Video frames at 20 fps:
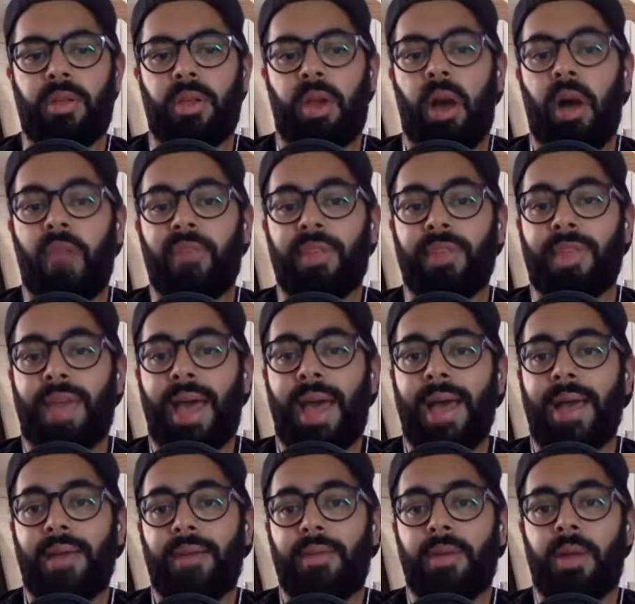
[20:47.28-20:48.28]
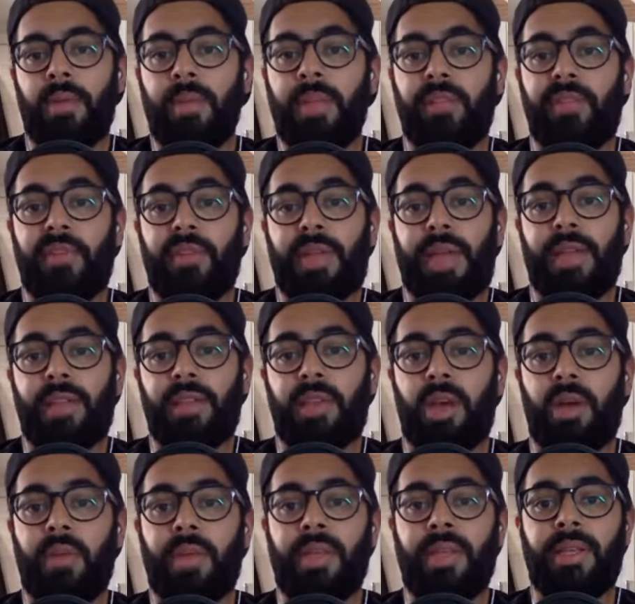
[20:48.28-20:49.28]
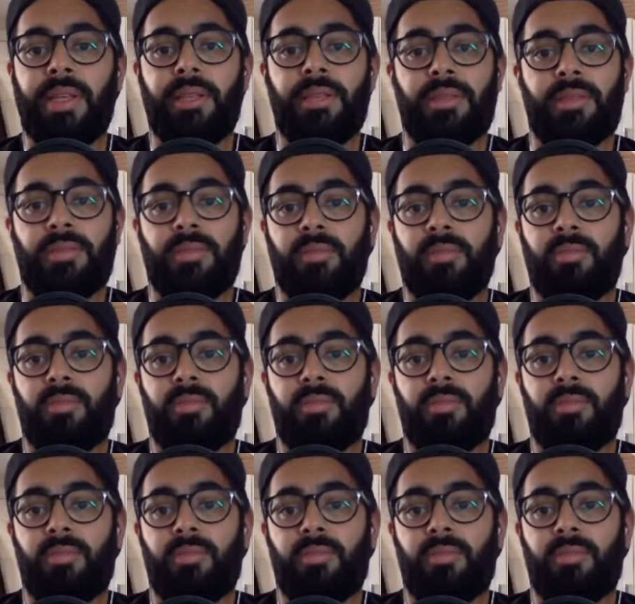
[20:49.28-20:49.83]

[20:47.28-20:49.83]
after that, a midfielder has to come in, and